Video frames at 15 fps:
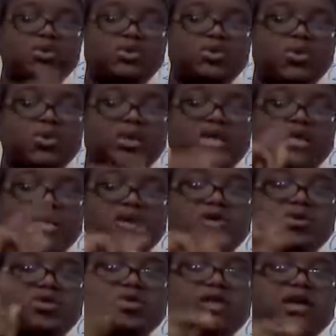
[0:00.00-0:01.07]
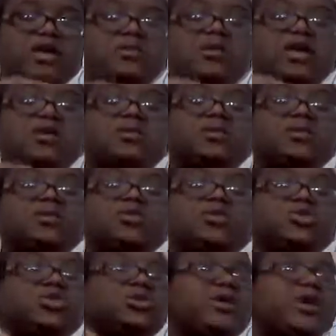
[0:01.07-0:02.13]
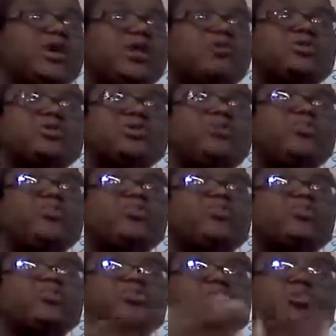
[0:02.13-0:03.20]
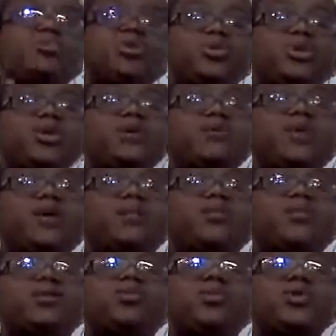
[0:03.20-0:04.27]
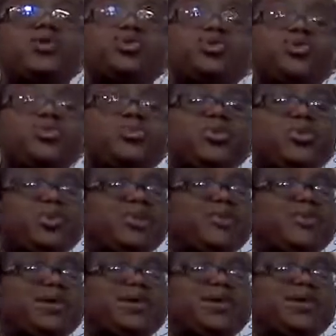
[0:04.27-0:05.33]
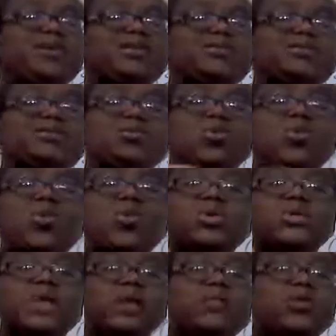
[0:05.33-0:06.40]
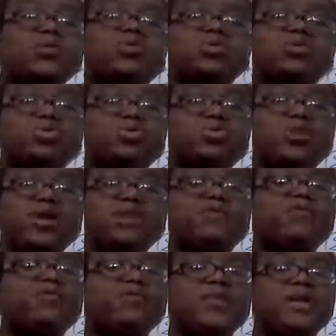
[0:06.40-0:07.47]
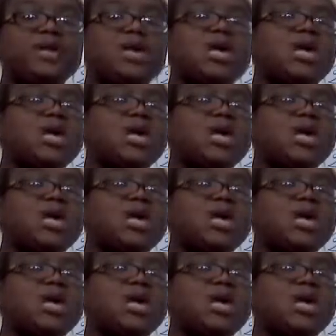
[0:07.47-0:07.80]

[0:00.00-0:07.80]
So click on the link because usually I would tell people drop your email, but when you drop your email, it's so time consuming for me